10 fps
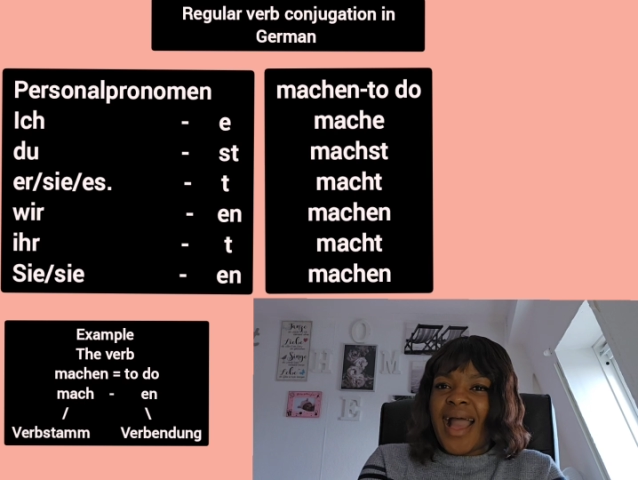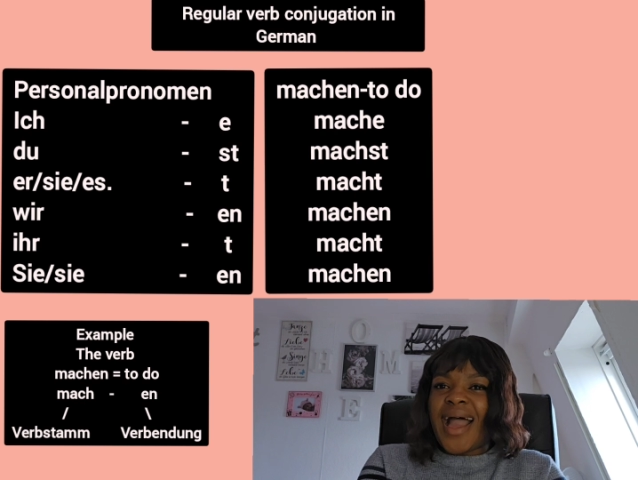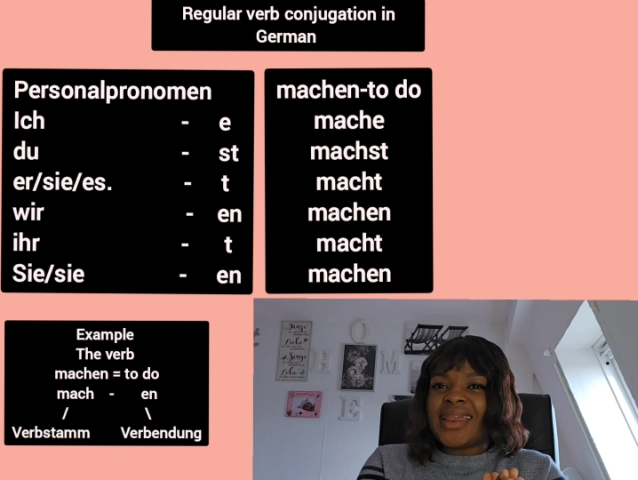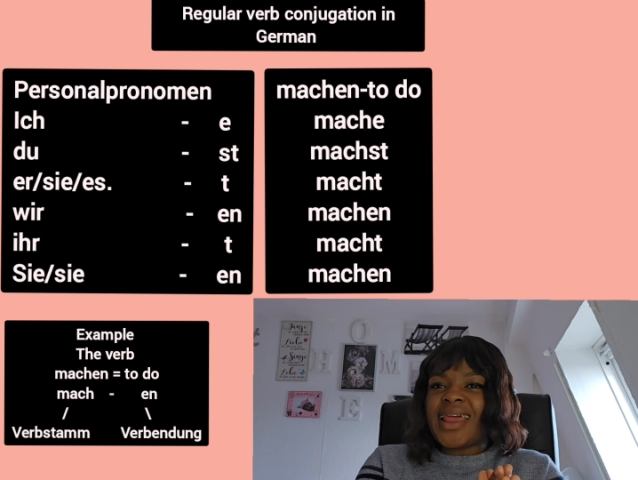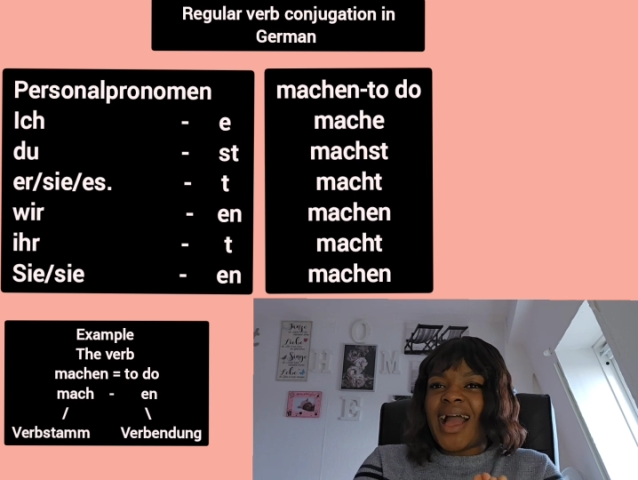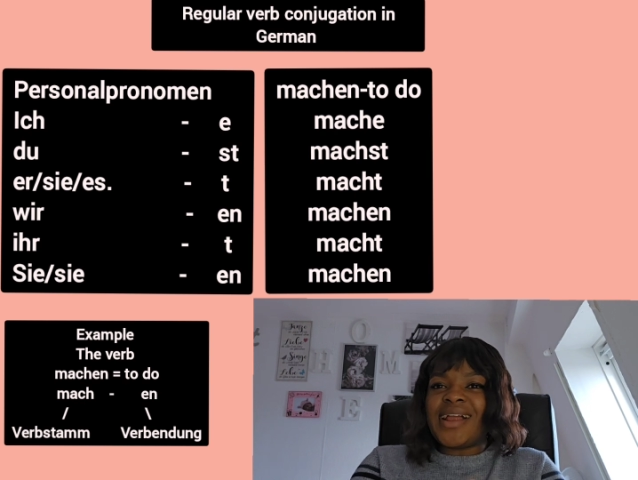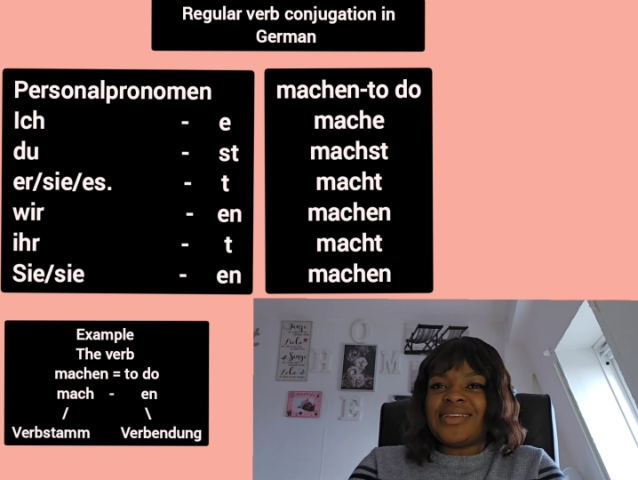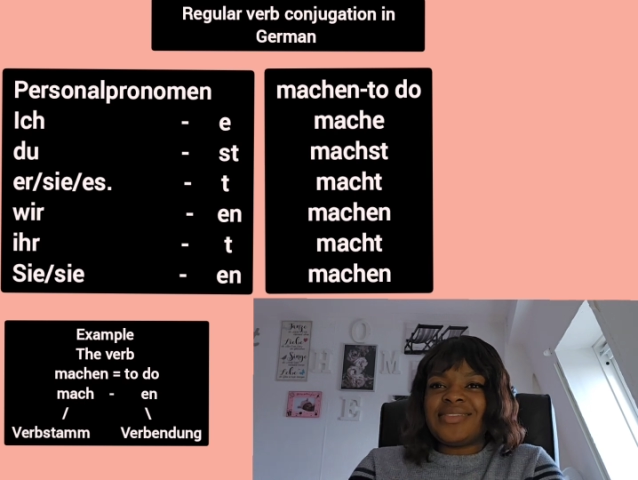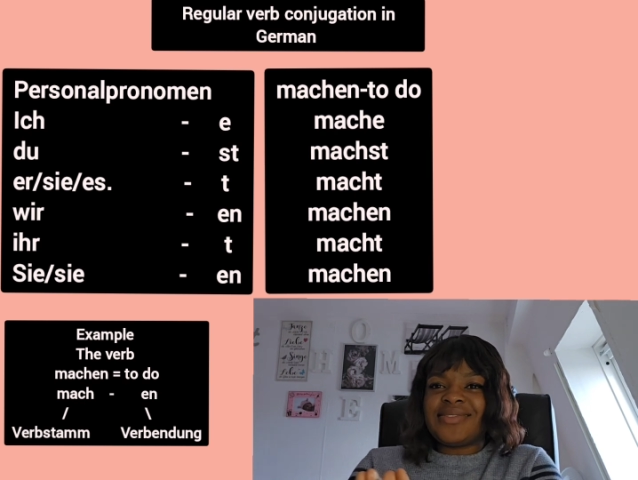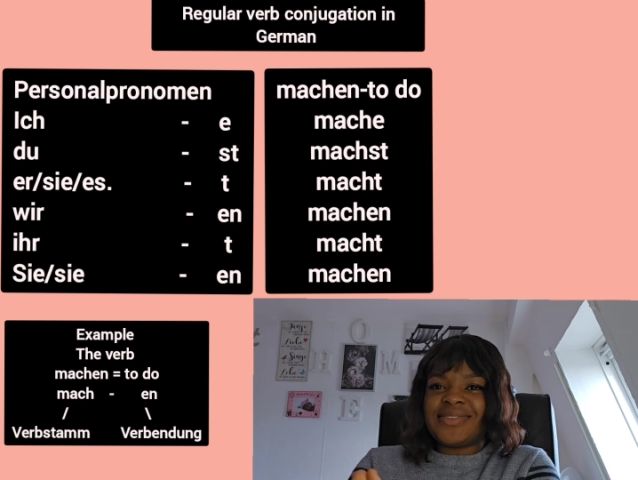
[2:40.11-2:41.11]
and add
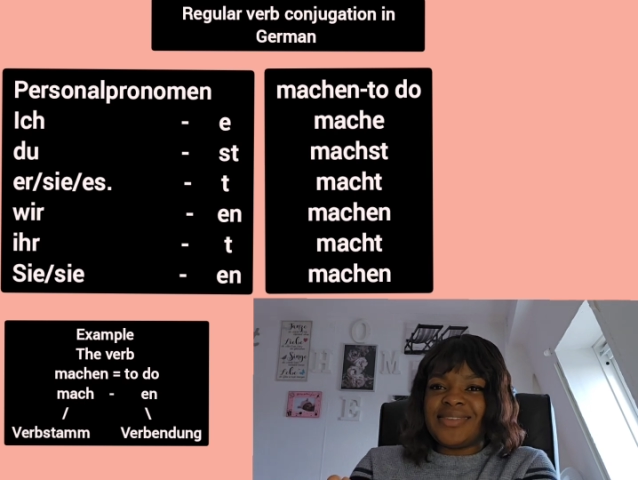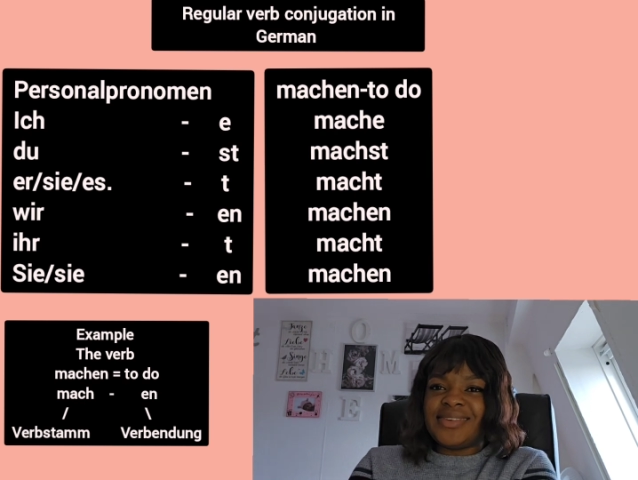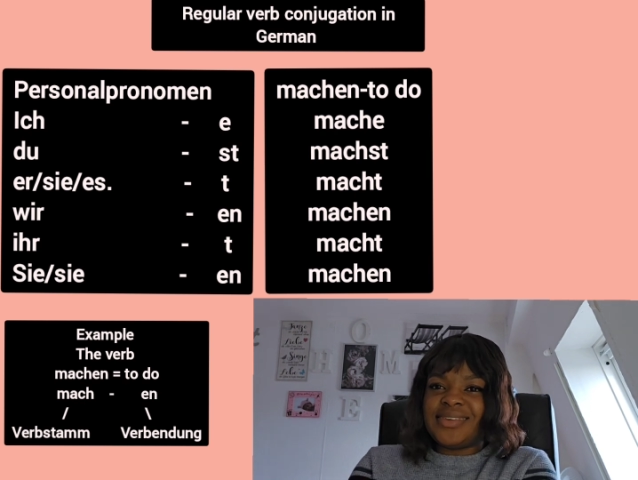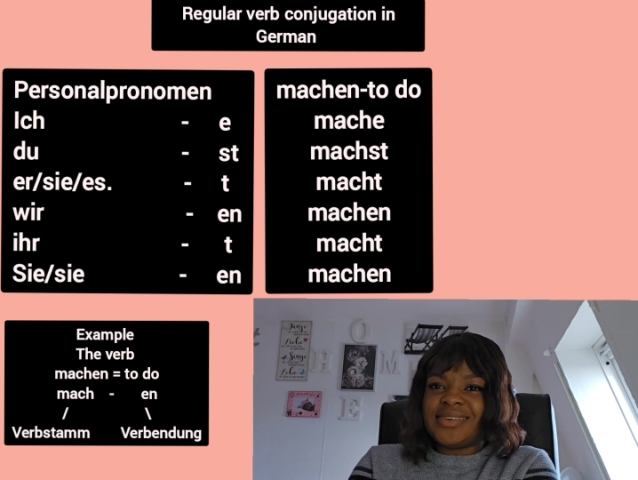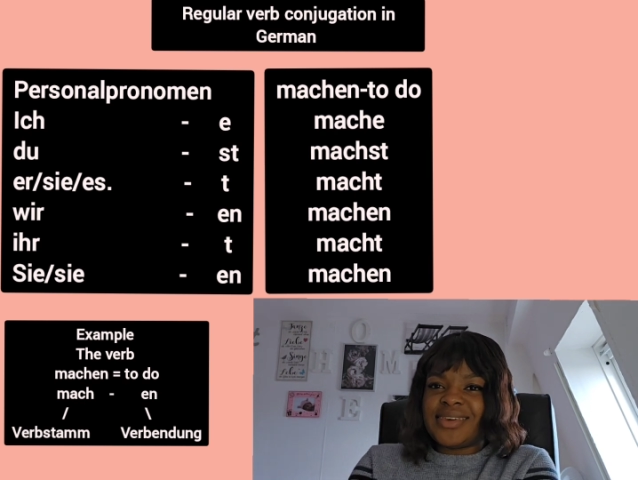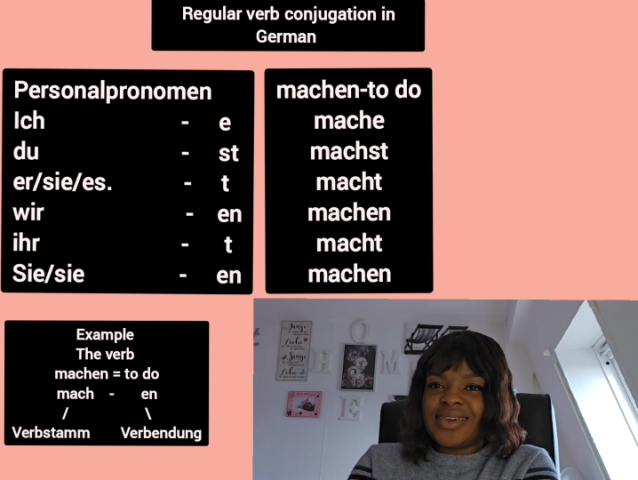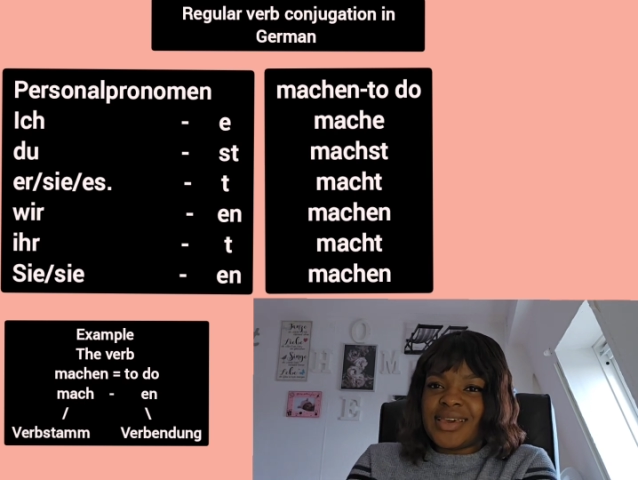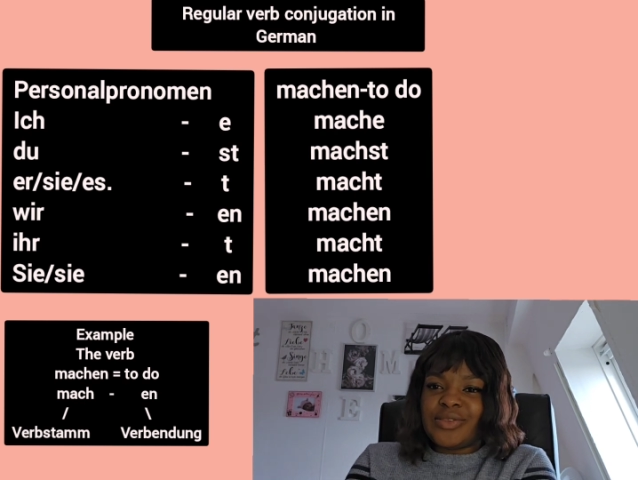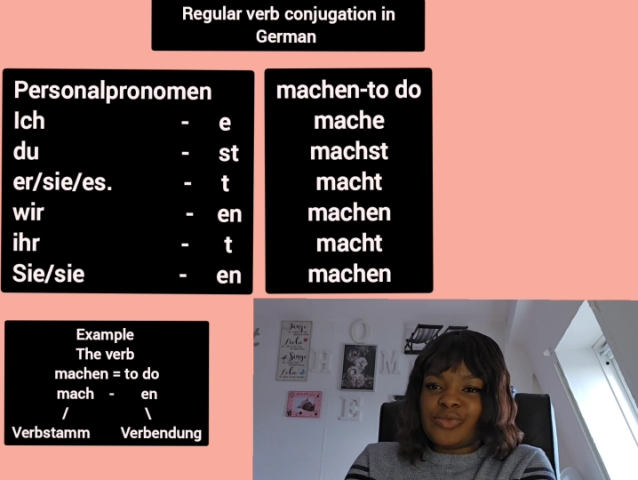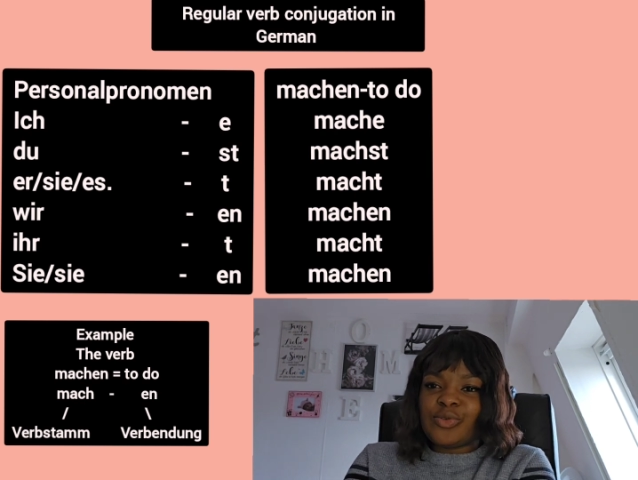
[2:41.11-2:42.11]
t
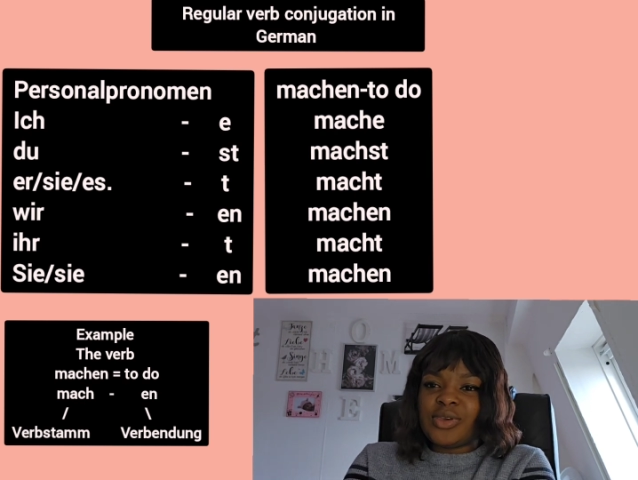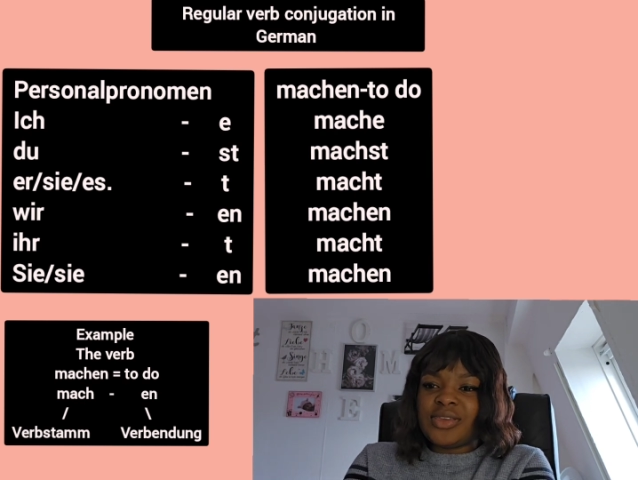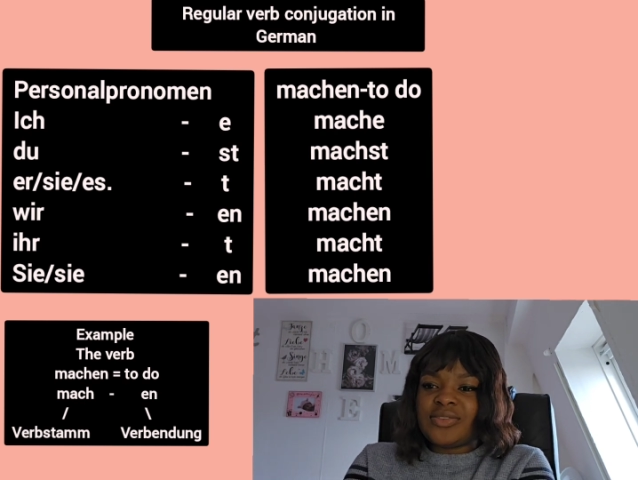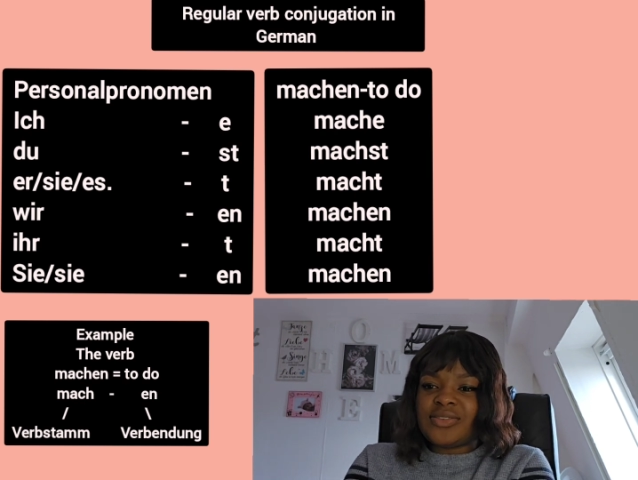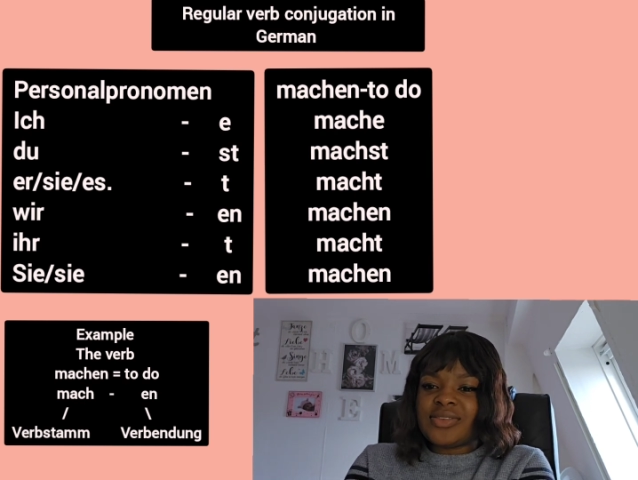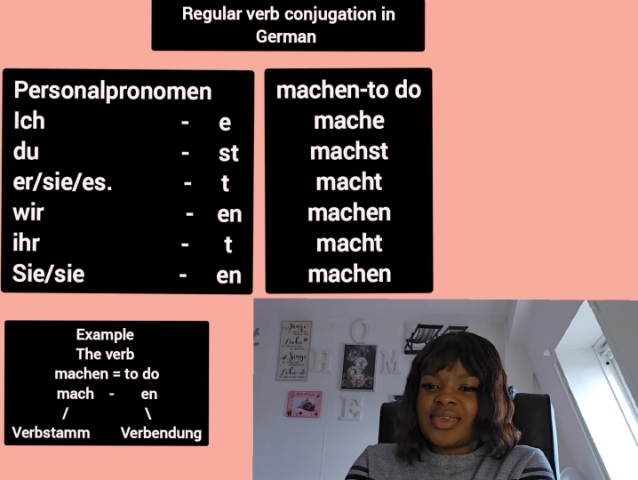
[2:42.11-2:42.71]
to it.